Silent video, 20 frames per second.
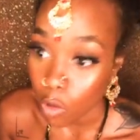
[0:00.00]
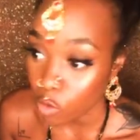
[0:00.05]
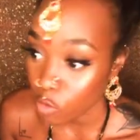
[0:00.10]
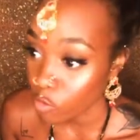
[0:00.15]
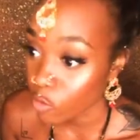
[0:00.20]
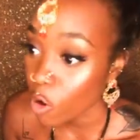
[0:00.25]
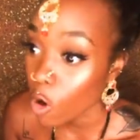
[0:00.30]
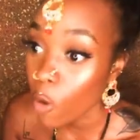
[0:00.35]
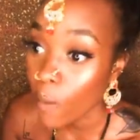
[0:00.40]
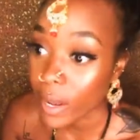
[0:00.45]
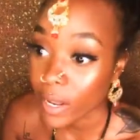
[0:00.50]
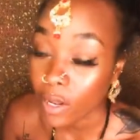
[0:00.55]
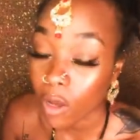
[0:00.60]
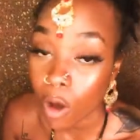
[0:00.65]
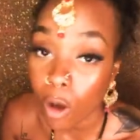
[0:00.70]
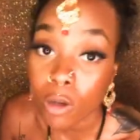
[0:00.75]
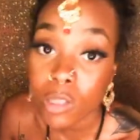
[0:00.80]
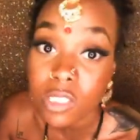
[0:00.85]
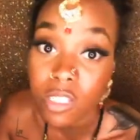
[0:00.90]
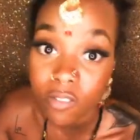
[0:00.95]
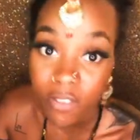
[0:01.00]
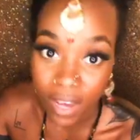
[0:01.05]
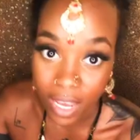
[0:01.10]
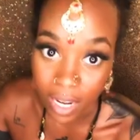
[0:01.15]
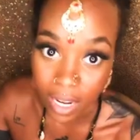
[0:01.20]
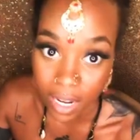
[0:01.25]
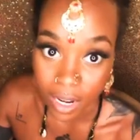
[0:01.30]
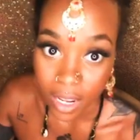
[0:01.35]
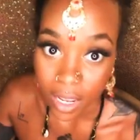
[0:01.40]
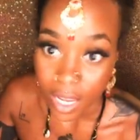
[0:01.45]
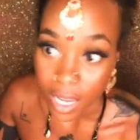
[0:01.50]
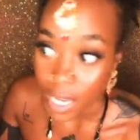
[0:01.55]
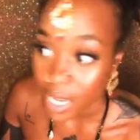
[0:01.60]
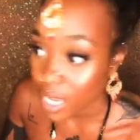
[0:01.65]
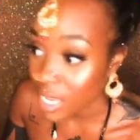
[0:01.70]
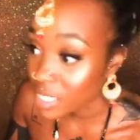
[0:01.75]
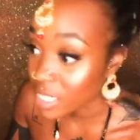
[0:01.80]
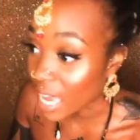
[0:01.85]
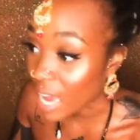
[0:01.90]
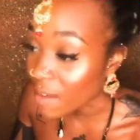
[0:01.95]
grow it, cultivate it.
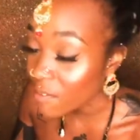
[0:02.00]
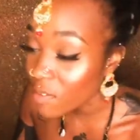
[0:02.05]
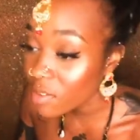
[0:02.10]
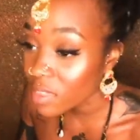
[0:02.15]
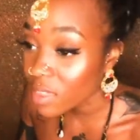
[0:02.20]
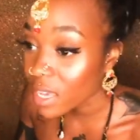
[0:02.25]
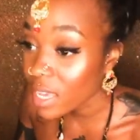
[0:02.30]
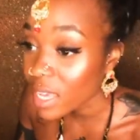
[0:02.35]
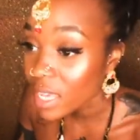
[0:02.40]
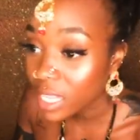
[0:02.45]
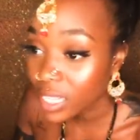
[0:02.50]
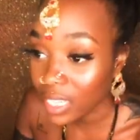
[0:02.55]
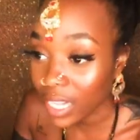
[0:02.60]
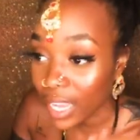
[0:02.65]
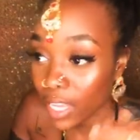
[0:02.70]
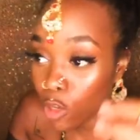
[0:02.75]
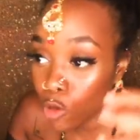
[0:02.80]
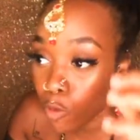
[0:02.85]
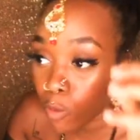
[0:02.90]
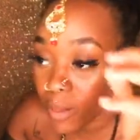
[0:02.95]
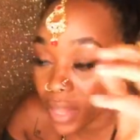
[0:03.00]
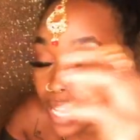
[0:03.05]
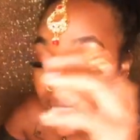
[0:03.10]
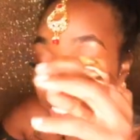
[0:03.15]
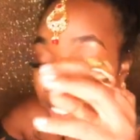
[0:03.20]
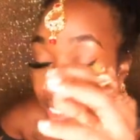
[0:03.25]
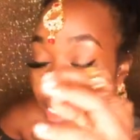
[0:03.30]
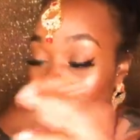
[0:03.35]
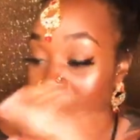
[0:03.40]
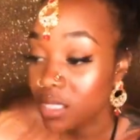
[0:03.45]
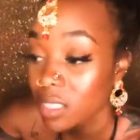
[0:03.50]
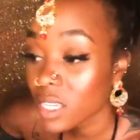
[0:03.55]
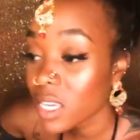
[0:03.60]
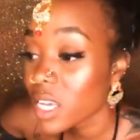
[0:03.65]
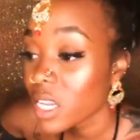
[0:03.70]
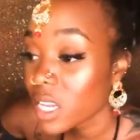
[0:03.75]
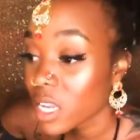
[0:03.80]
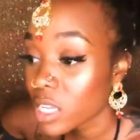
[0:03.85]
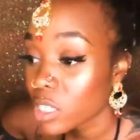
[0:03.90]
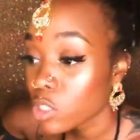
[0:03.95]
Because everything is like you placing a
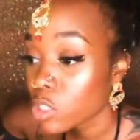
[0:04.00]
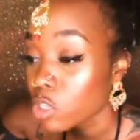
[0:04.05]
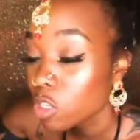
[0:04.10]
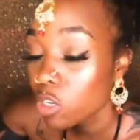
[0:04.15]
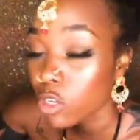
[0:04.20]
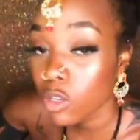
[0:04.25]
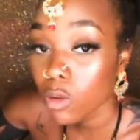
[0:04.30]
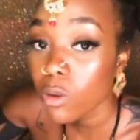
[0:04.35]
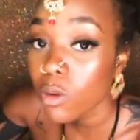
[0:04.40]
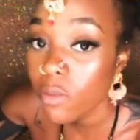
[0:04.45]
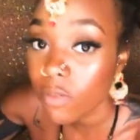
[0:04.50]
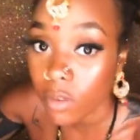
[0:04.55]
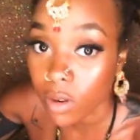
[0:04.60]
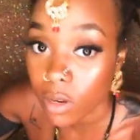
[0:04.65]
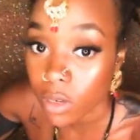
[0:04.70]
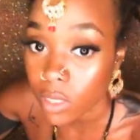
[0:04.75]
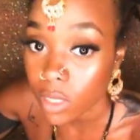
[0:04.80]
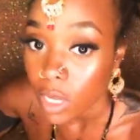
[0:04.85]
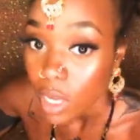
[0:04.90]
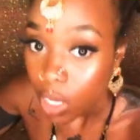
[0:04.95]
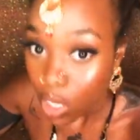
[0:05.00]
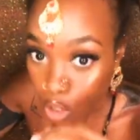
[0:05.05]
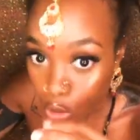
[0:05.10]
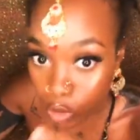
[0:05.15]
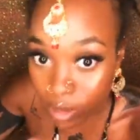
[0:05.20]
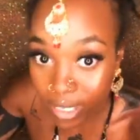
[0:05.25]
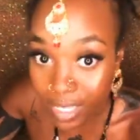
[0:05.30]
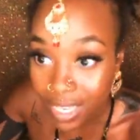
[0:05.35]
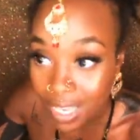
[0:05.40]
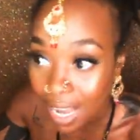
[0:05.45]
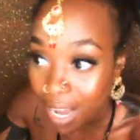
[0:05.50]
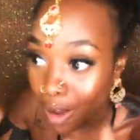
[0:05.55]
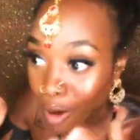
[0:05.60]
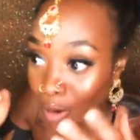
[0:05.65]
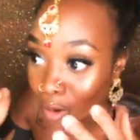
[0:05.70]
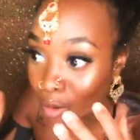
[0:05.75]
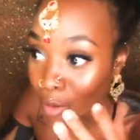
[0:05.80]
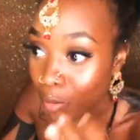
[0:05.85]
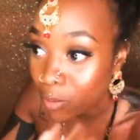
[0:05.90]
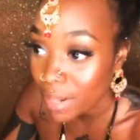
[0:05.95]
seed into the universe. You see how
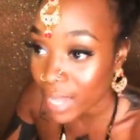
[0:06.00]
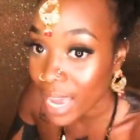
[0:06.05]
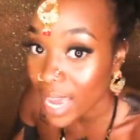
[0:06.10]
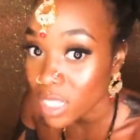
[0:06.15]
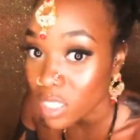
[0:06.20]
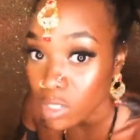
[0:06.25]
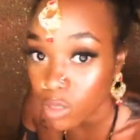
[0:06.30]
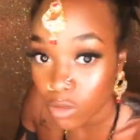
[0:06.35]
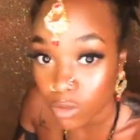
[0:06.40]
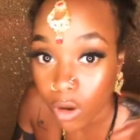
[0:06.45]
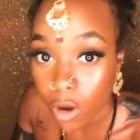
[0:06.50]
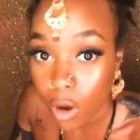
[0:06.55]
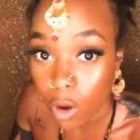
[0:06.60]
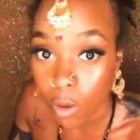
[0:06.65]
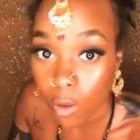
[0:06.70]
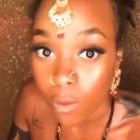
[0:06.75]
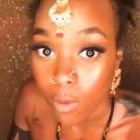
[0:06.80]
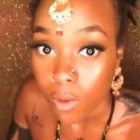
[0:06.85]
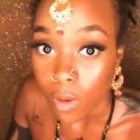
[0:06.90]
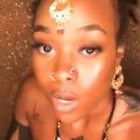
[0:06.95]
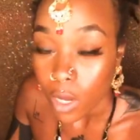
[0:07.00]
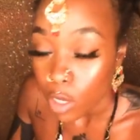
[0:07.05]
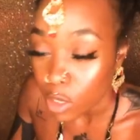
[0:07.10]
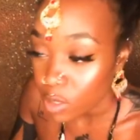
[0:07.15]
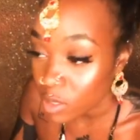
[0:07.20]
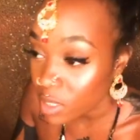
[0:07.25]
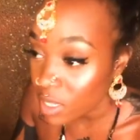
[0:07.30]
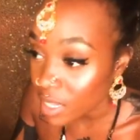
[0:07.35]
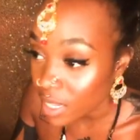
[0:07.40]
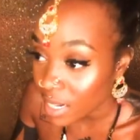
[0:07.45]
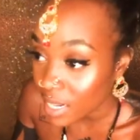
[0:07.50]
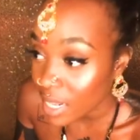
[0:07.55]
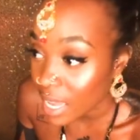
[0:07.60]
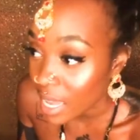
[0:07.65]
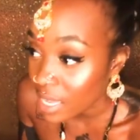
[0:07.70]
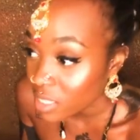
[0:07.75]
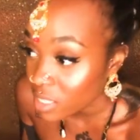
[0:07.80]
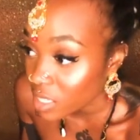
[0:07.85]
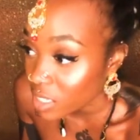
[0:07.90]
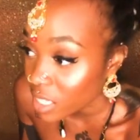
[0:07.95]
plants grow. You see,
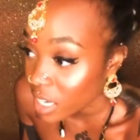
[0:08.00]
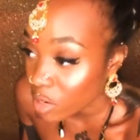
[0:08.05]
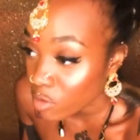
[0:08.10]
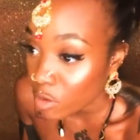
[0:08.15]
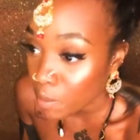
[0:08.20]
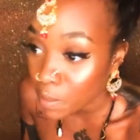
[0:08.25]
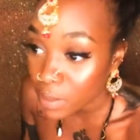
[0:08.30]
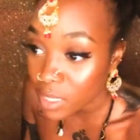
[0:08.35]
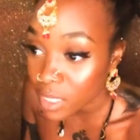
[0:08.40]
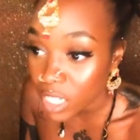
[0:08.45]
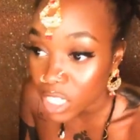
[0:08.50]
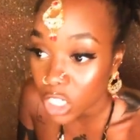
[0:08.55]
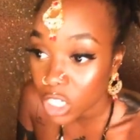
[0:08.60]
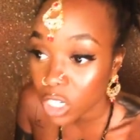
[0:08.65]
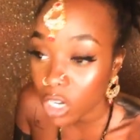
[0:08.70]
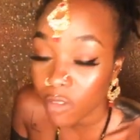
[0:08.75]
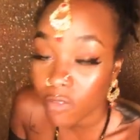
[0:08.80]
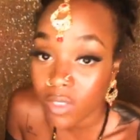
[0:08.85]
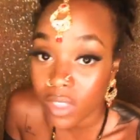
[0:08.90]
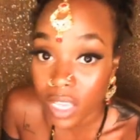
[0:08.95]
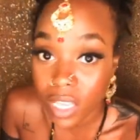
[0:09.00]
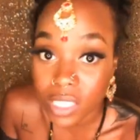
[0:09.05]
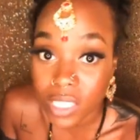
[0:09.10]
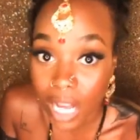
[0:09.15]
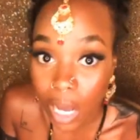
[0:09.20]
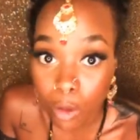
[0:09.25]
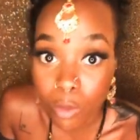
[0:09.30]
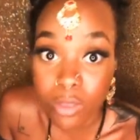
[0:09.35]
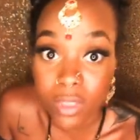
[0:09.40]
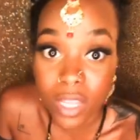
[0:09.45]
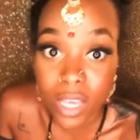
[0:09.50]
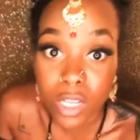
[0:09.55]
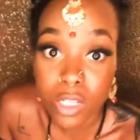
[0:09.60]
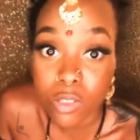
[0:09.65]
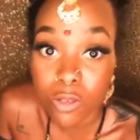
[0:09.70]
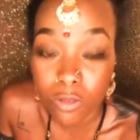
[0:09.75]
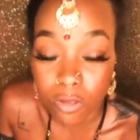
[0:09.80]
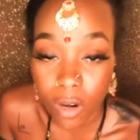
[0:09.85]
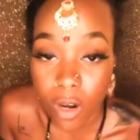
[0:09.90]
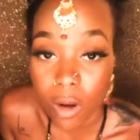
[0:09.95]
that's just like a repetition of how things
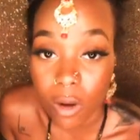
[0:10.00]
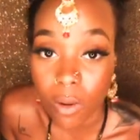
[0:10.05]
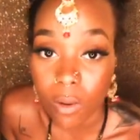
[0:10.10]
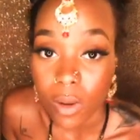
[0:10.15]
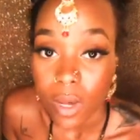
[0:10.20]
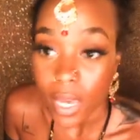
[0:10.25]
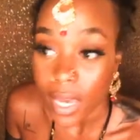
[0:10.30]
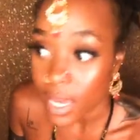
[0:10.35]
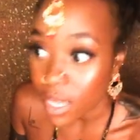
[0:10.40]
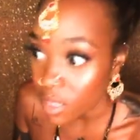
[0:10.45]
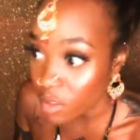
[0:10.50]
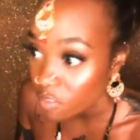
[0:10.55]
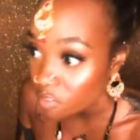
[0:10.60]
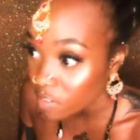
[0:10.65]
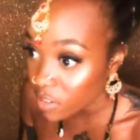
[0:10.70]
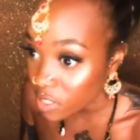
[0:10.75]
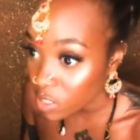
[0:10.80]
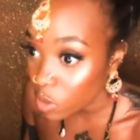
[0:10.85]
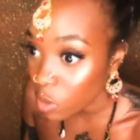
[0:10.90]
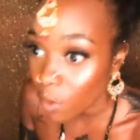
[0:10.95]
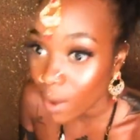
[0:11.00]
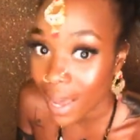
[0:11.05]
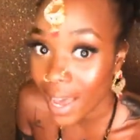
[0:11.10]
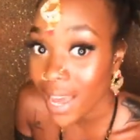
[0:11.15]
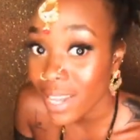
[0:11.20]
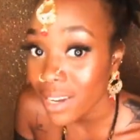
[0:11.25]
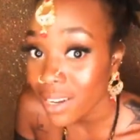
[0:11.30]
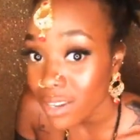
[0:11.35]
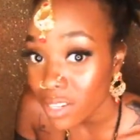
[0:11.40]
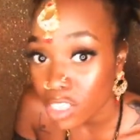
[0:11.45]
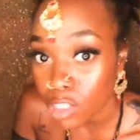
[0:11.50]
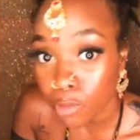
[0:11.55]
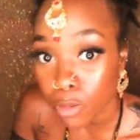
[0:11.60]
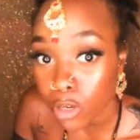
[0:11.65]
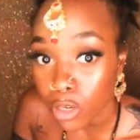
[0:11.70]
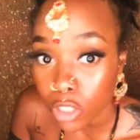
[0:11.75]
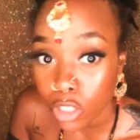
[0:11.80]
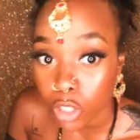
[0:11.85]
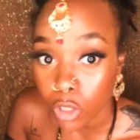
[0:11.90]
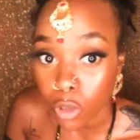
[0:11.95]
grow in the physical and in the
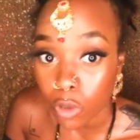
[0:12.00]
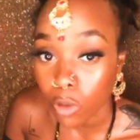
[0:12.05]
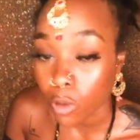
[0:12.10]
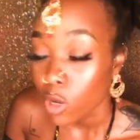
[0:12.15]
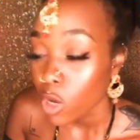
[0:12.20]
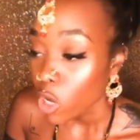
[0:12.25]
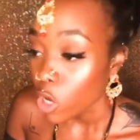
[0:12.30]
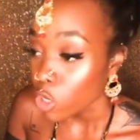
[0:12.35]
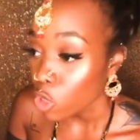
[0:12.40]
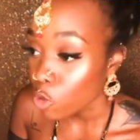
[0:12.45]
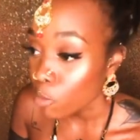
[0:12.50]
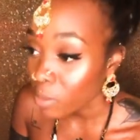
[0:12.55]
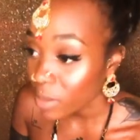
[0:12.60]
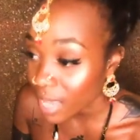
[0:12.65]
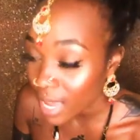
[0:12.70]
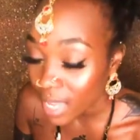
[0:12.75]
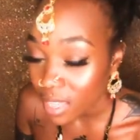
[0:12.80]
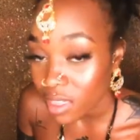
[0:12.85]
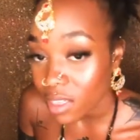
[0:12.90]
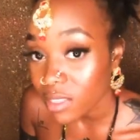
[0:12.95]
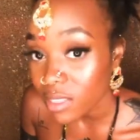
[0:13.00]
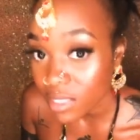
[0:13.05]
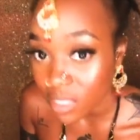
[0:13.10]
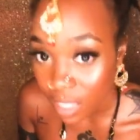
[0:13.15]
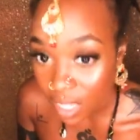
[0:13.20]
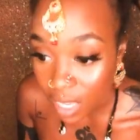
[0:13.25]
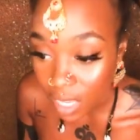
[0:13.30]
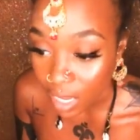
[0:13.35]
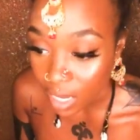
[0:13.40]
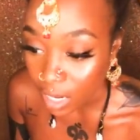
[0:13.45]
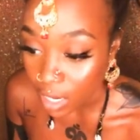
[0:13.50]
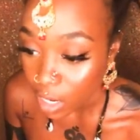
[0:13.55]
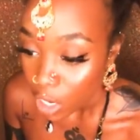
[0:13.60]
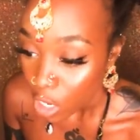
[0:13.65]
spiritual. You plant the seed,